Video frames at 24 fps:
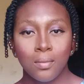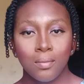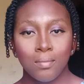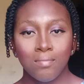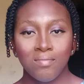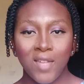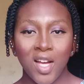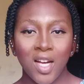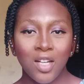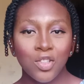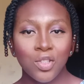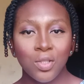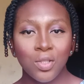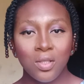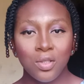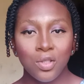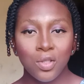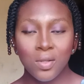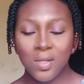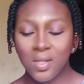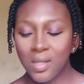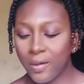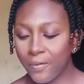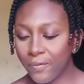Actually,
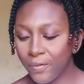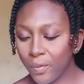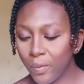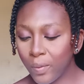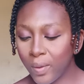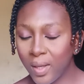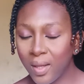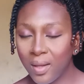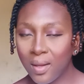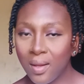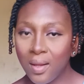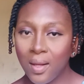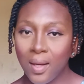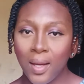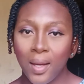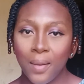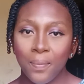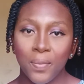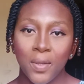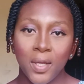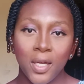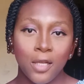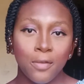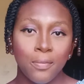just everywhere that I
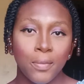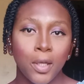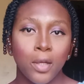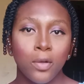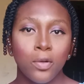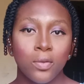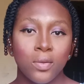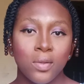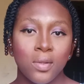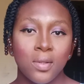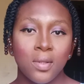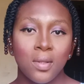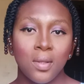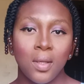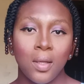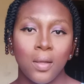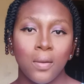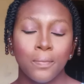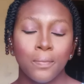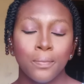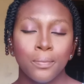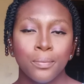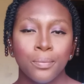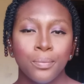applied my concealer,
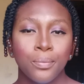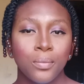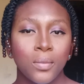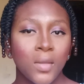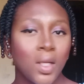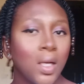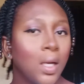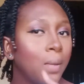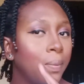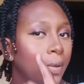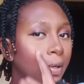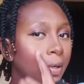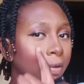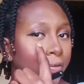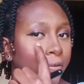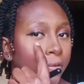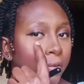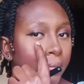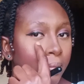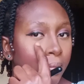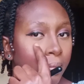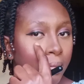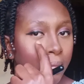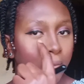apart
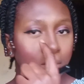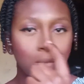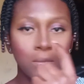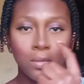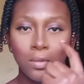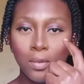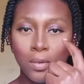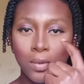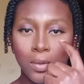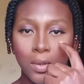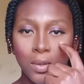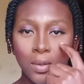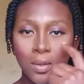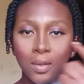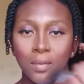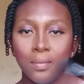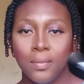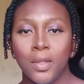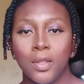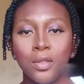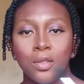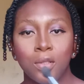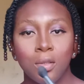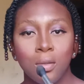from underneath my
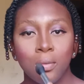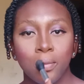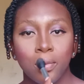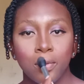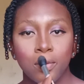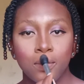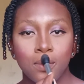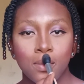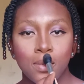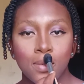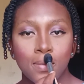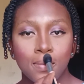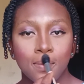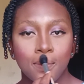cheekbones.